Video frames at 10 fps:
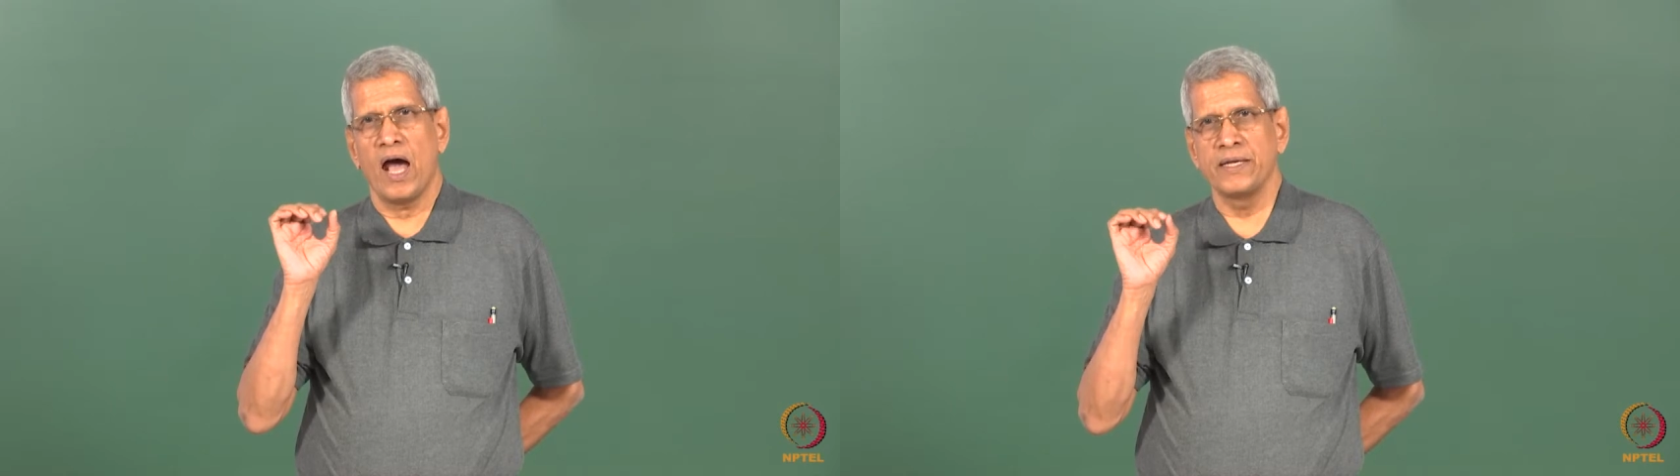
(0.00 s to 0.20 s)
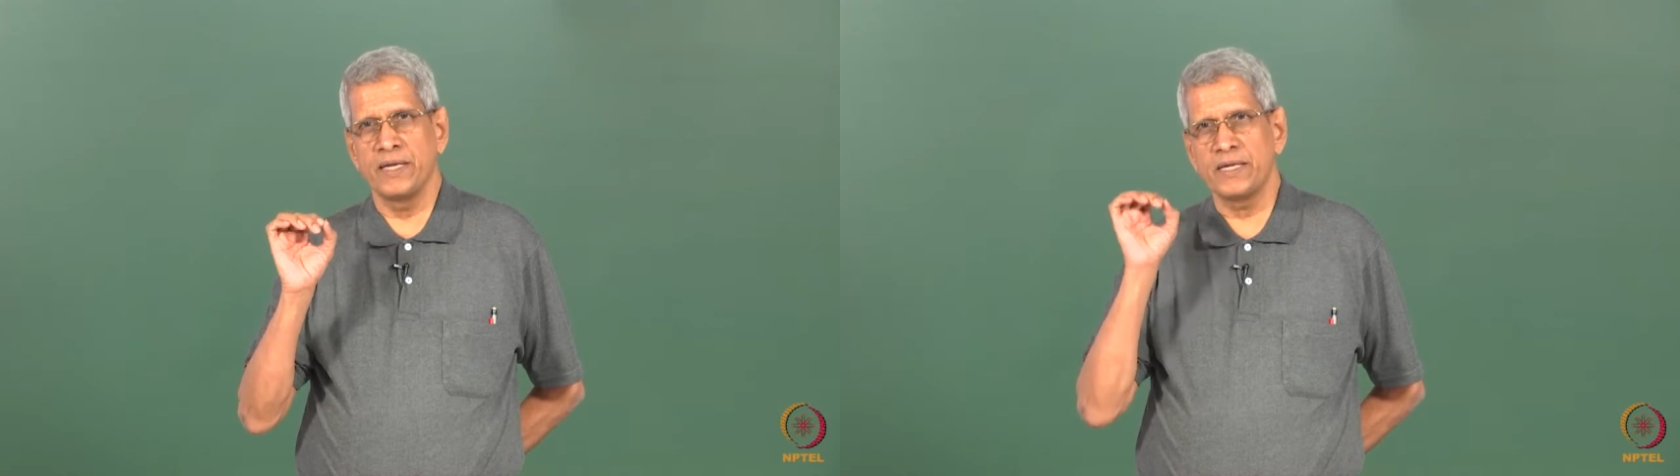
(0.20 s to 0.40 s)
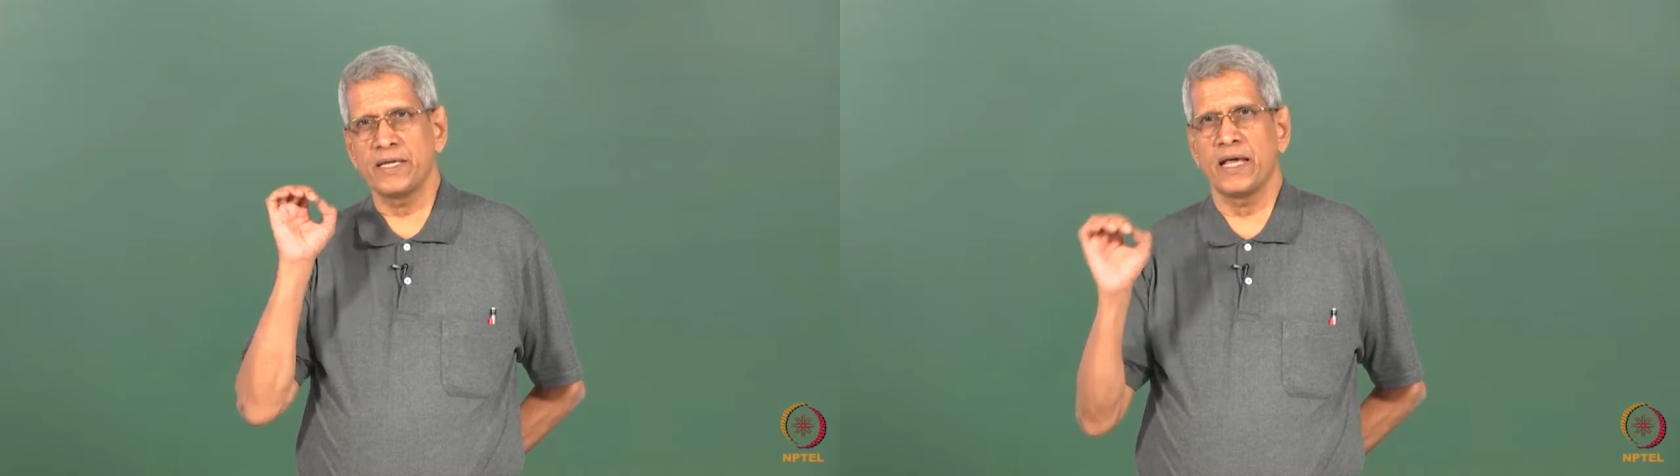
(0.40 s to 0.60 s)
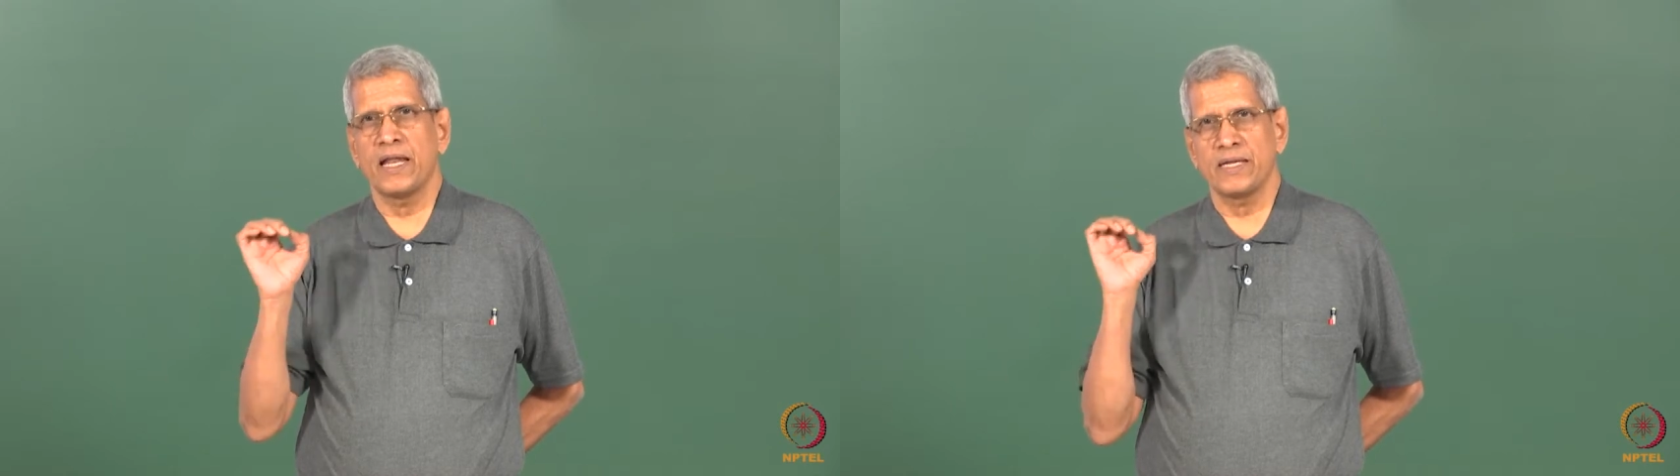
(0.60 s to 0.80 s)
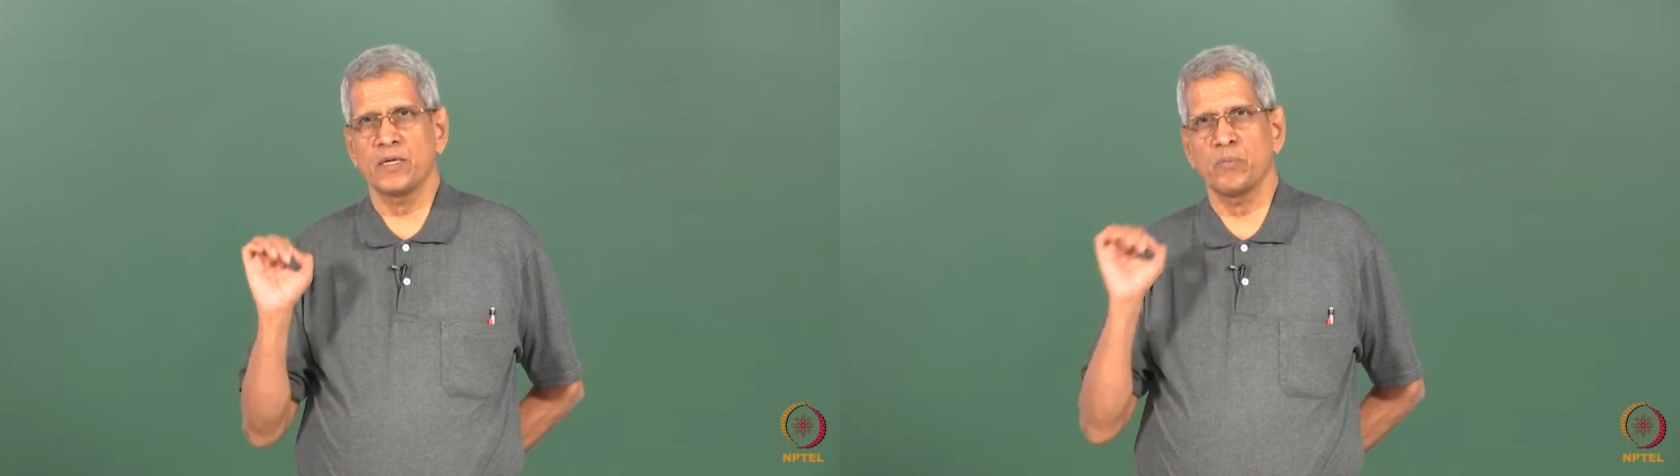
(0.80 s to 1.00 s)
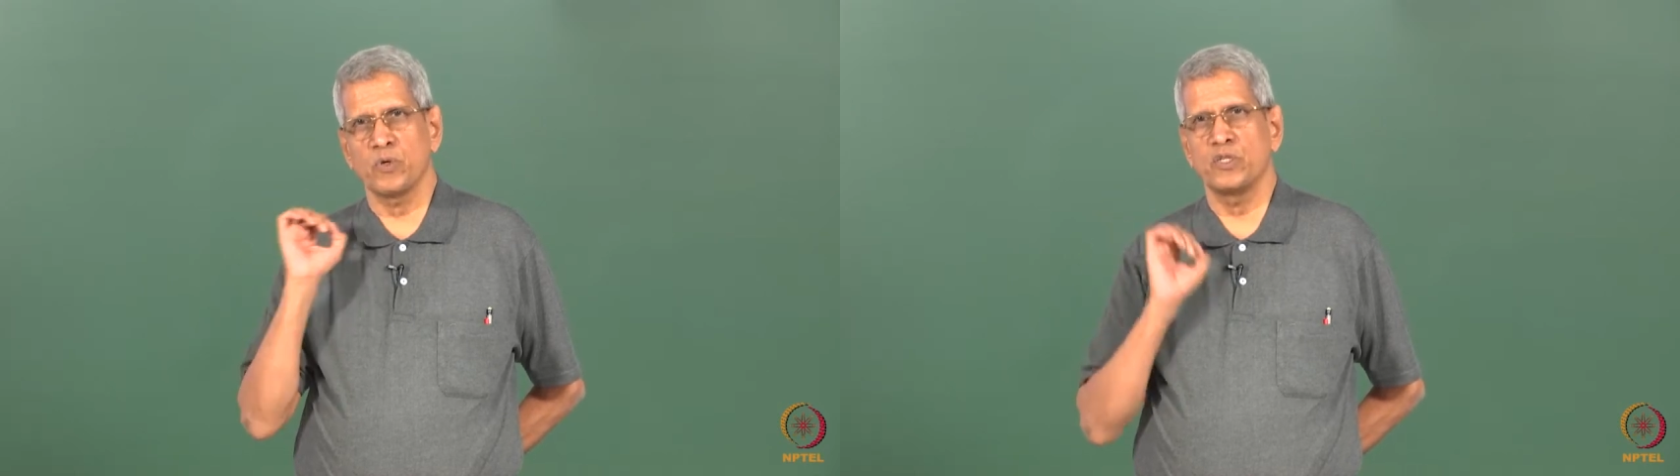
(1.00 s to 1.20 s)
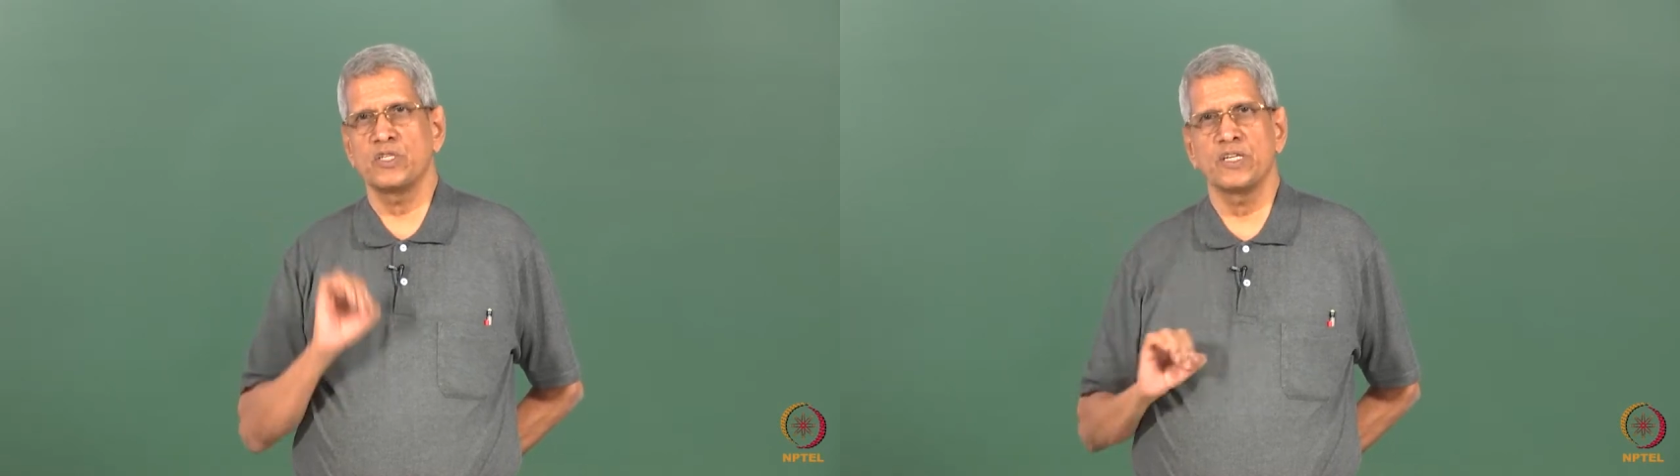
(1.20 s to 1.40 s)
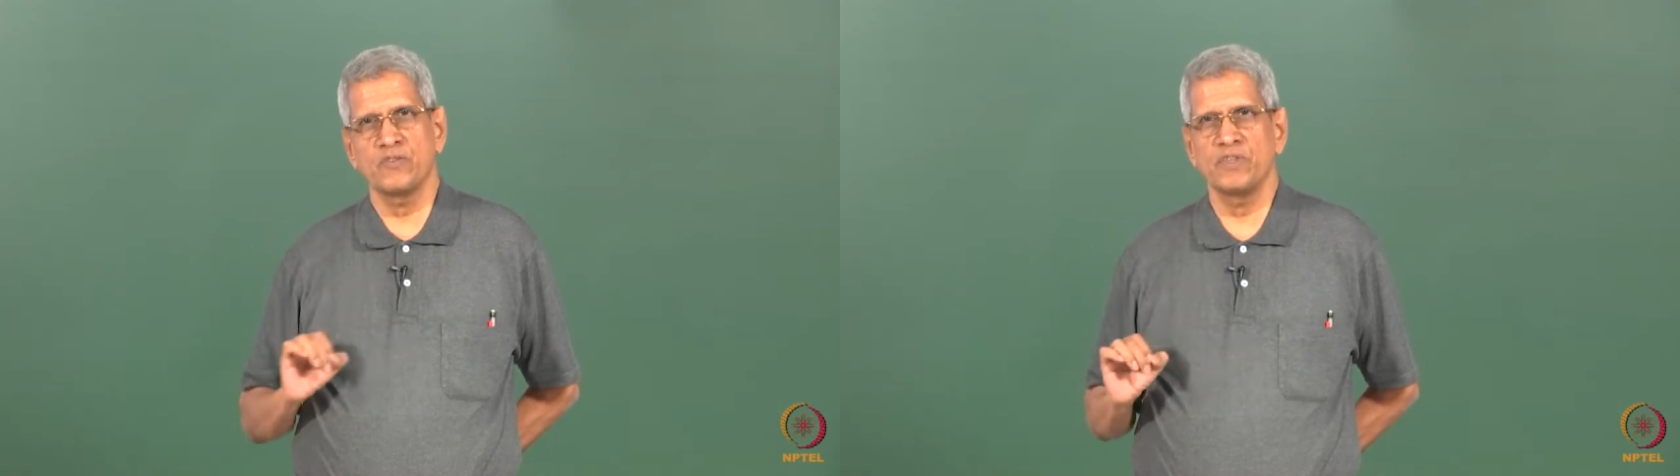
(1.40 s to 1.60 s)
identical atom
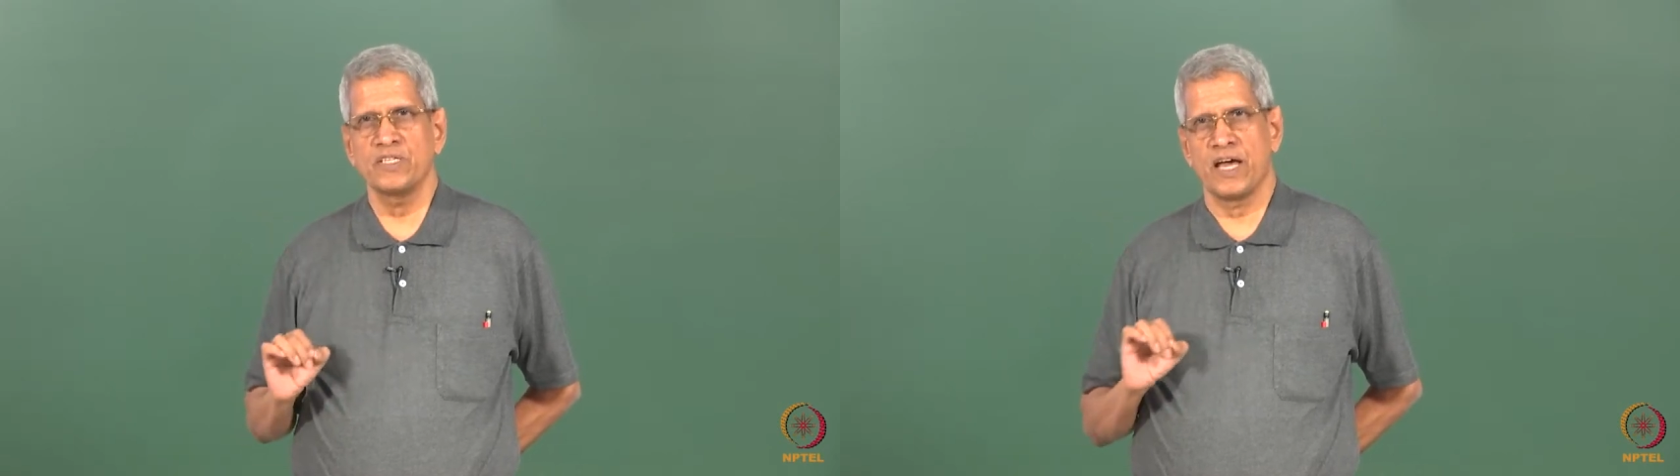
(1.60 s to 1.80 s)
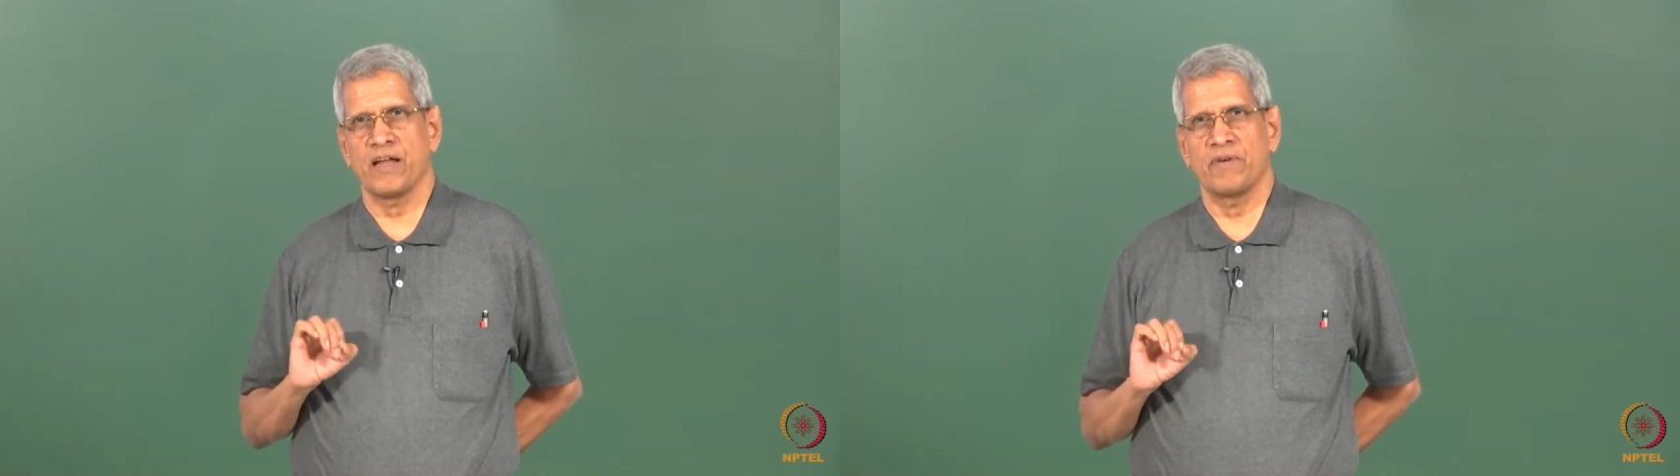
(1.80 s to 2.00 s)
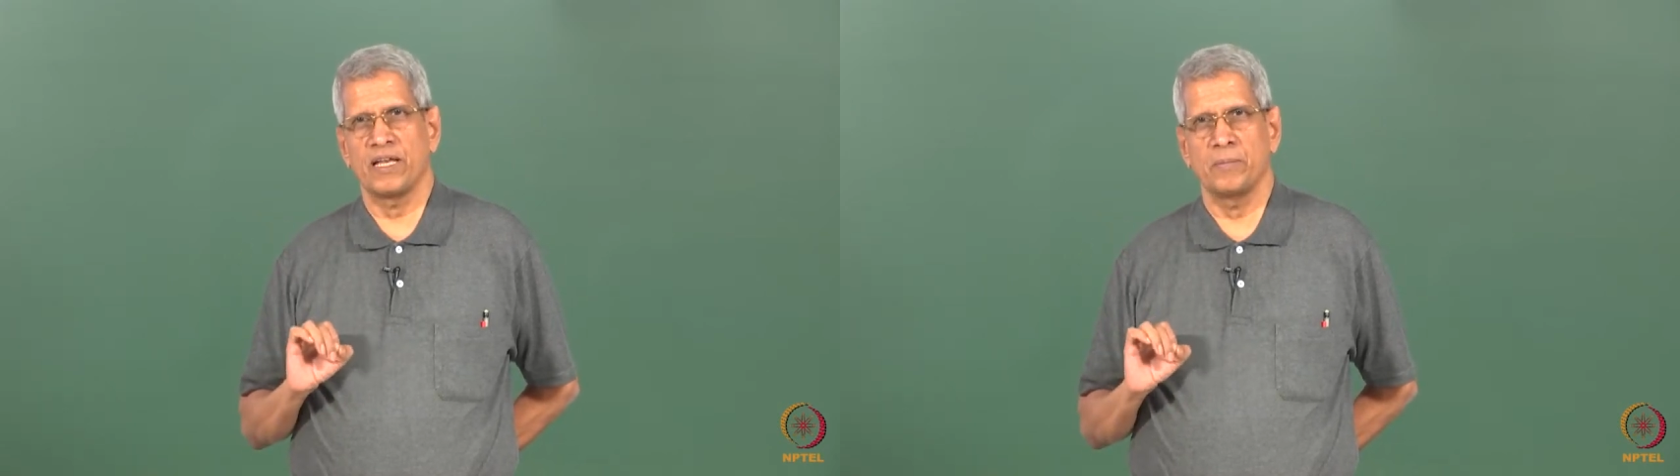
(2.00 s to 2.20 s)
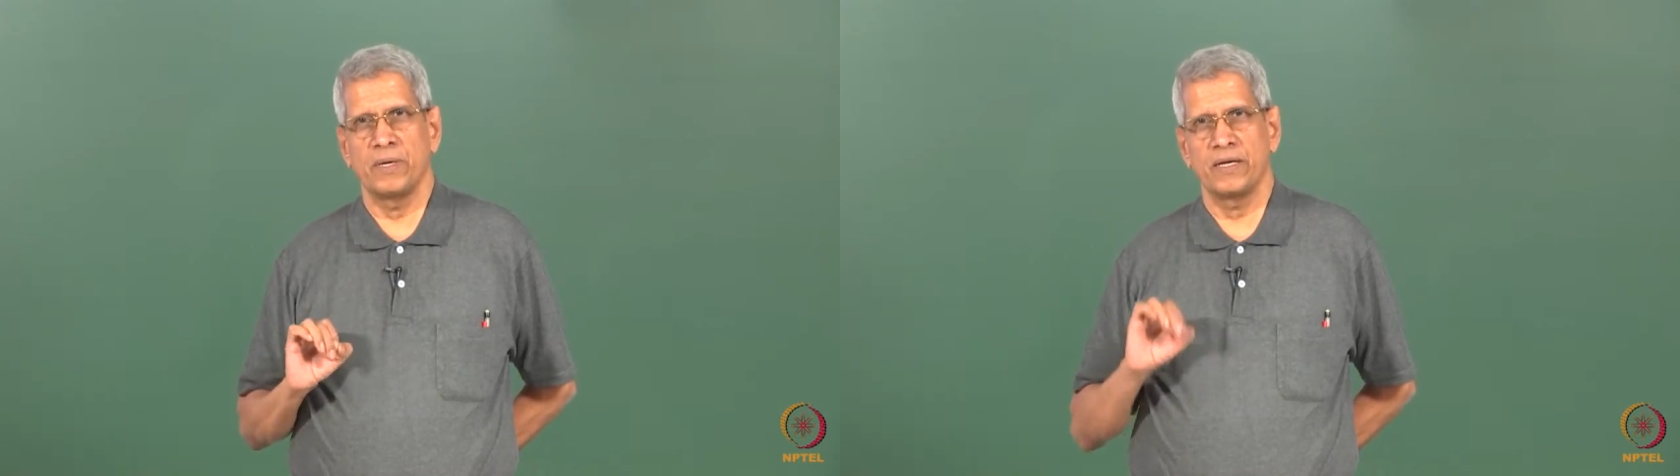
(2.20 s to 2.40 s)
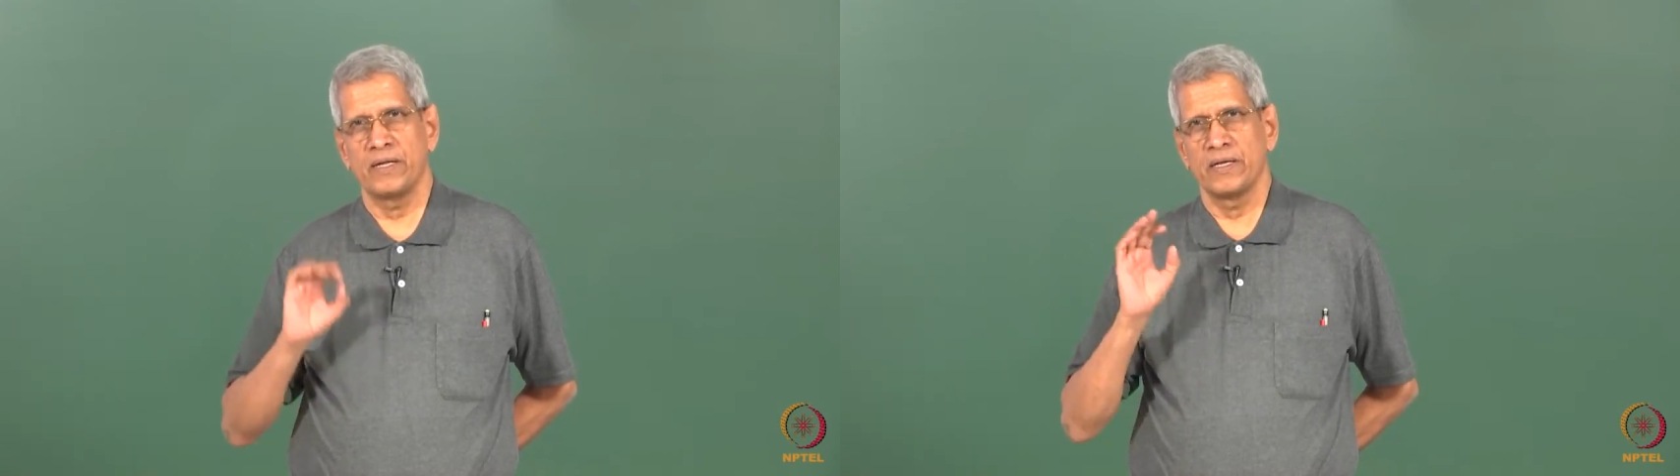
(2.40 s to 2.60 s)
positions which are available,